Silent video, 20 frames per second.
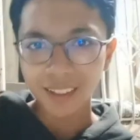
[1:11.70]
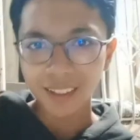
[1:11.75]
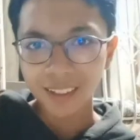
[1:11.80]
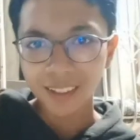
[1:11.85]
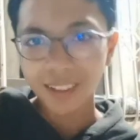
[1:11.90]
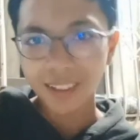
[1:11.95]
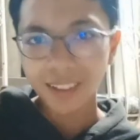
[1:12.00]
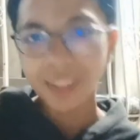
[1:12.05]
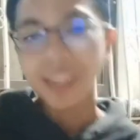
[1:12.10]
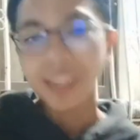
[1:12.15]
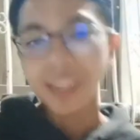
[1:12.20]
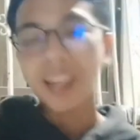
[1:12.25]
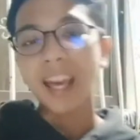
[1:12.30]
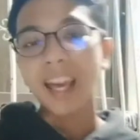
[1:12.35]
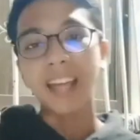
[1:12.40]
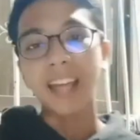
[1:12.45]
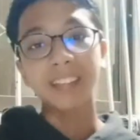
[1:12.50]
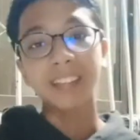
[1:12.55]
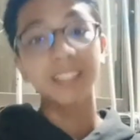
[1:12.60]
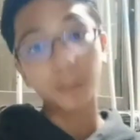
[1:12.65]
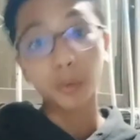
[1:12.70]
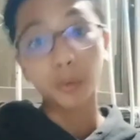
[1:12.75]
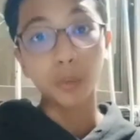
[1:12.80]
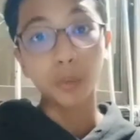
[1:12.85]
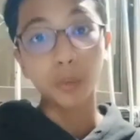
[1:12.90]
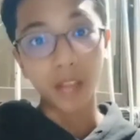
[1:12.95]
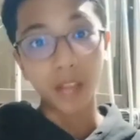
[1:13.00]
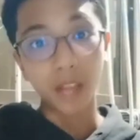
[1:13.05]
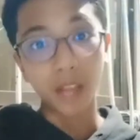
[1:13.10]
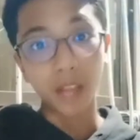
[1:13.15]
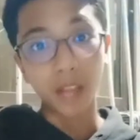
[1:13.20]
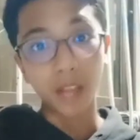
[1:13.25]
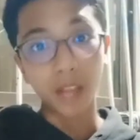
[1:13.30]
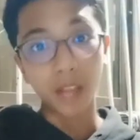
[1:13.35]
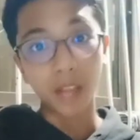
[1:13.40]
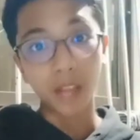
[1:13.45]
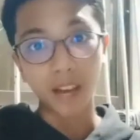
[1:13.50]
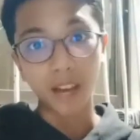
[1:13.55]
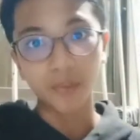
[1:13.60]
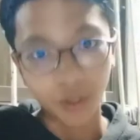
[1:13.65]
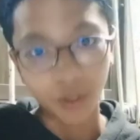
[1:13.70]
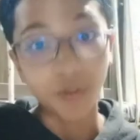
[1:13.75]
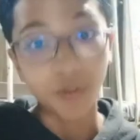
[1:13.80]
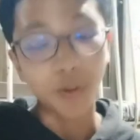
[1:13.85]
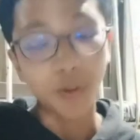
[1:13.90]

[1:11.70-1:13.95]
you of course. So,